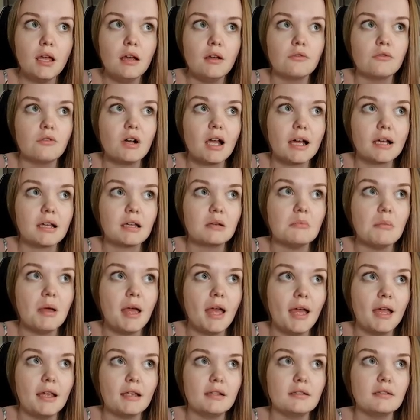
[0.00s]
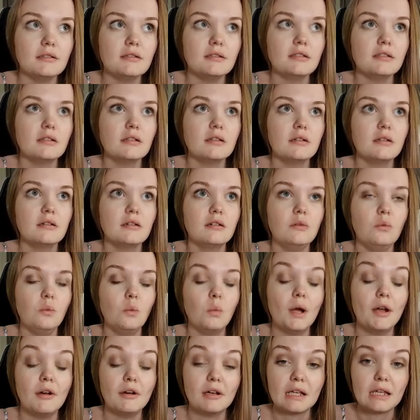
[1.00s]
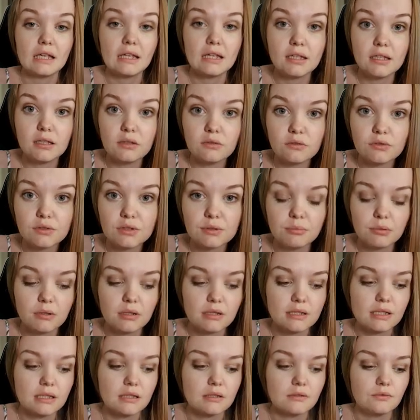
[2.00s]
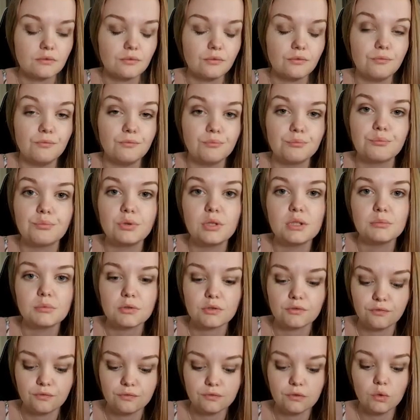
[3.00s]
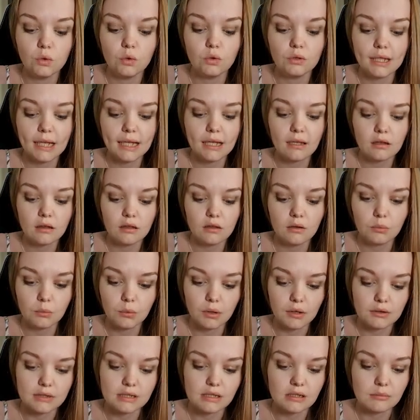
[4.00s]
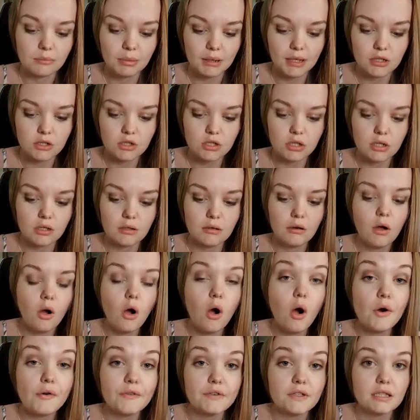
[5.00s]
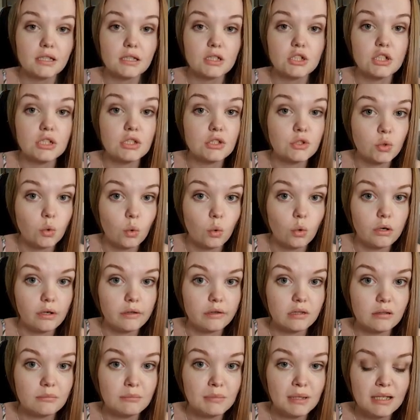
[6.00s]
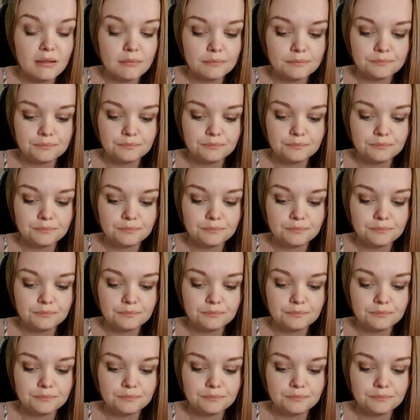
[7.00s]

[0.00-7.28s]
recommend wearing heels because it's pretty much floor length, whereas in the picture, obviously she's taller than me,